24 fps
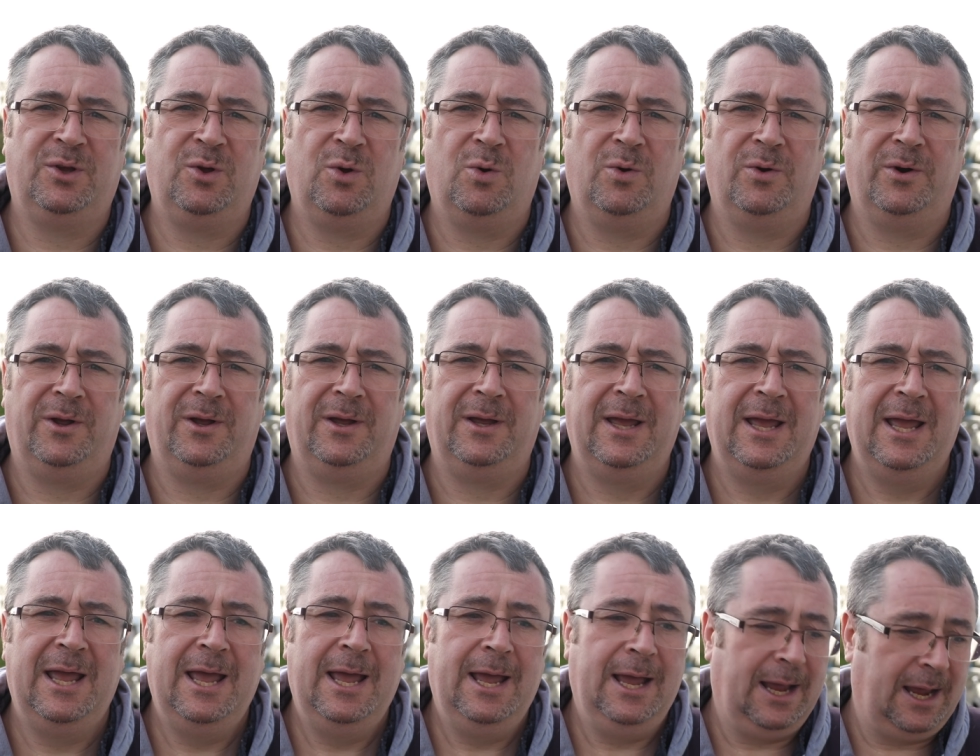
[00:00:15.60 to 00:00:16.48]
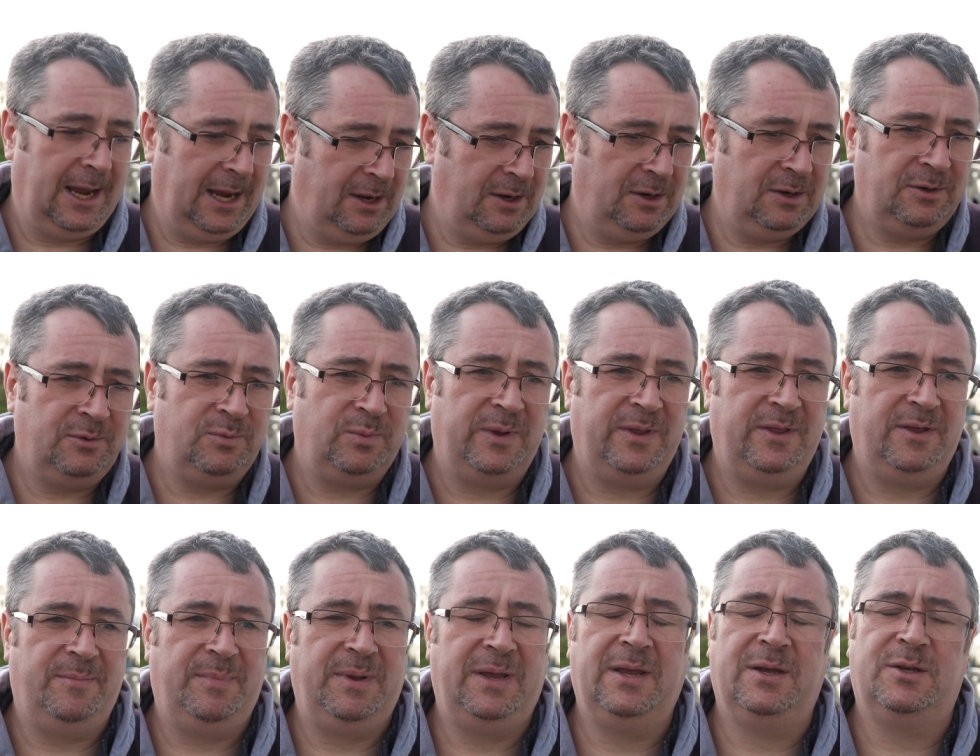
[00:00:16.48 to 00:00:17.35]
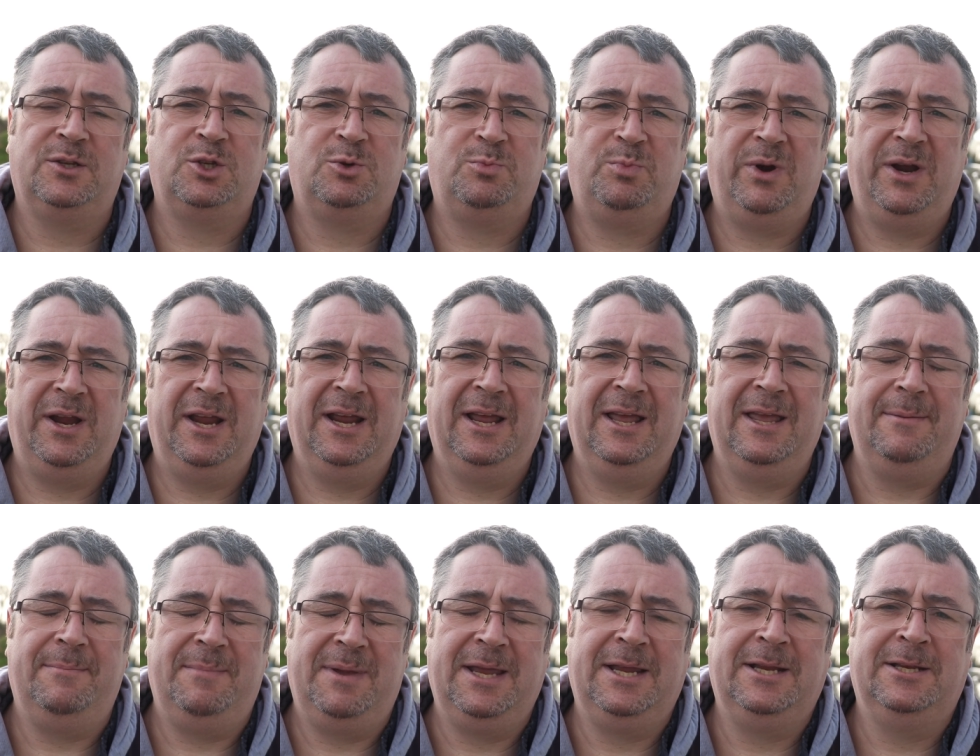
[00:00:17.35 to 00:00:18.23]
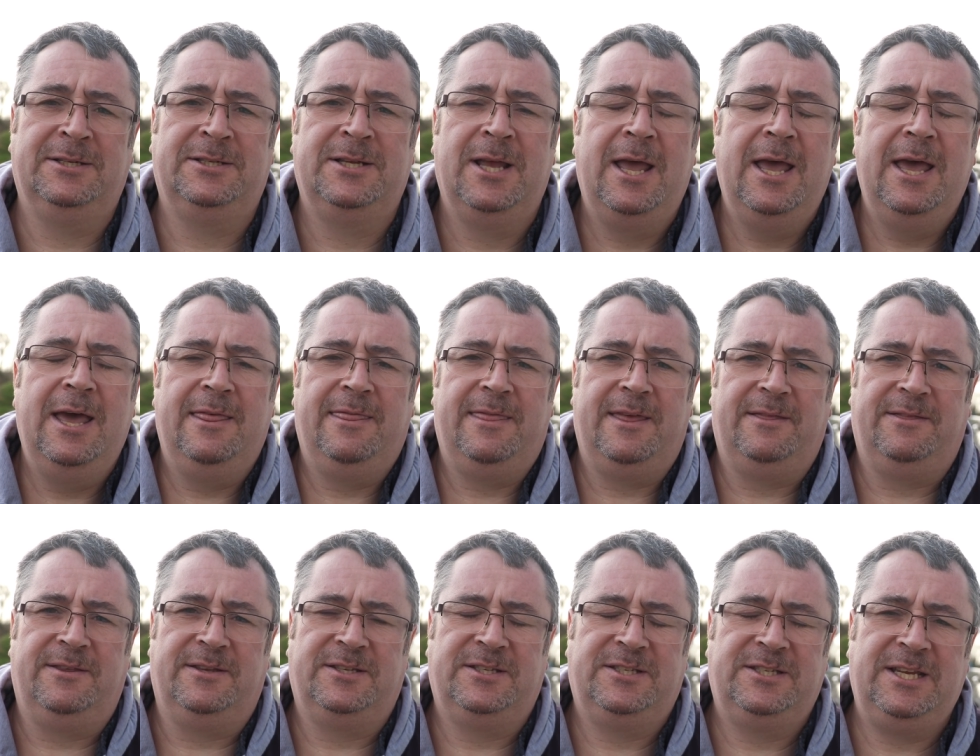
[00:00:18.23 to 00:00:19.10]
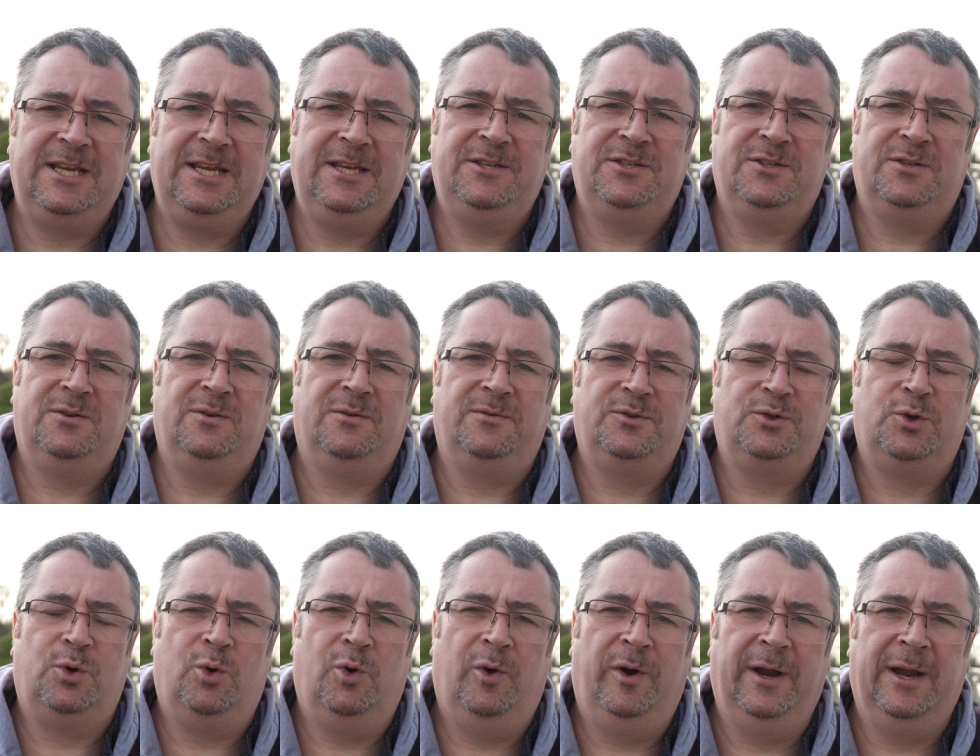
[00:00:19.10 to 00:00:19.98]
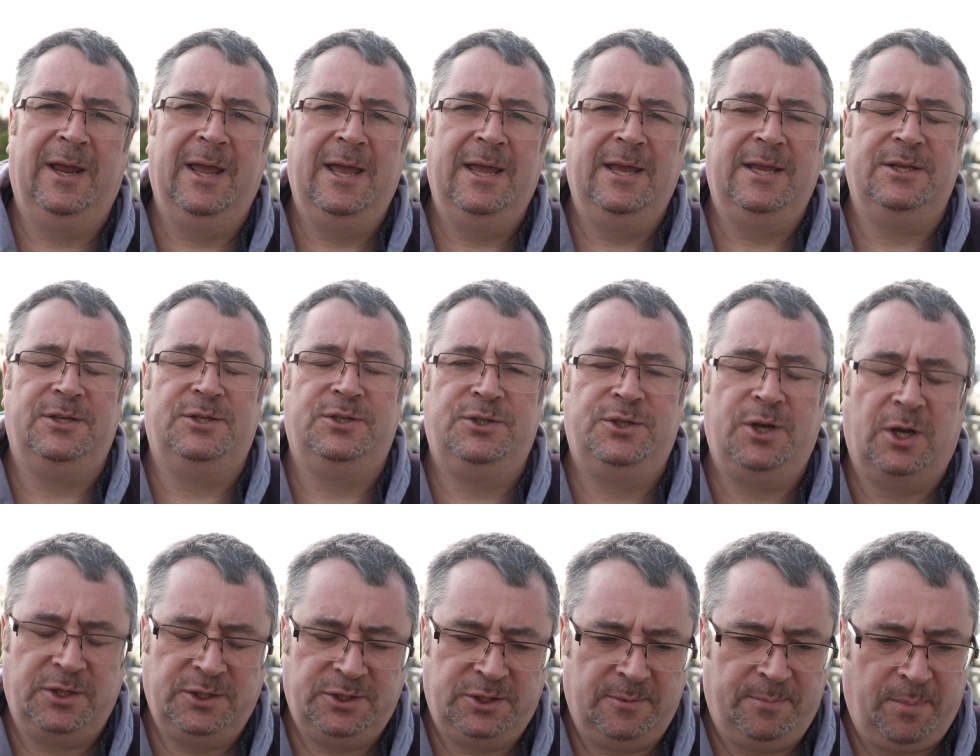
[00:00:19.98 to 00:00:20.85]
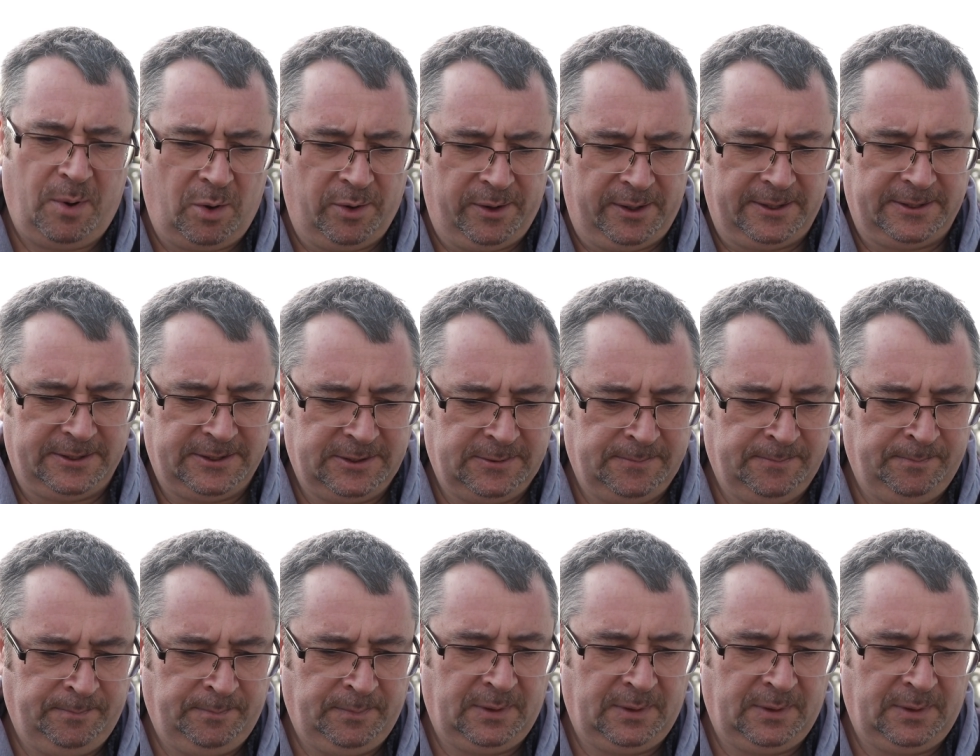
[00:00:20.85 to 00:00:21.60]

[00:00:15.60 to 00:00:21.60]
the corner. And with it being spring, it means that the season of touring is just upon us.